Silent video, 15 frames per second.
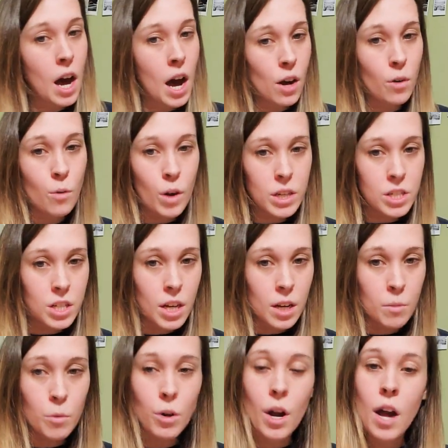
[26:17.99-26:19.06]
I don't watch it
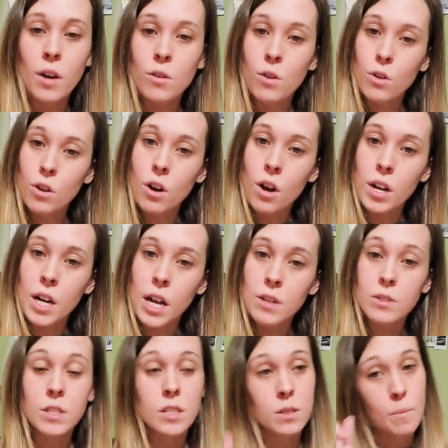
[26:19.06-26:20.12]
anymore. I don't go to haunted
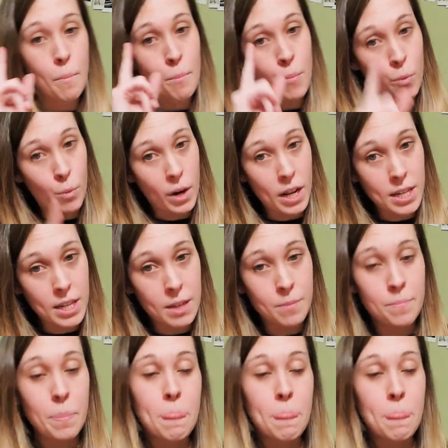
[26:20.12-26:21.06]
houses. But when I did,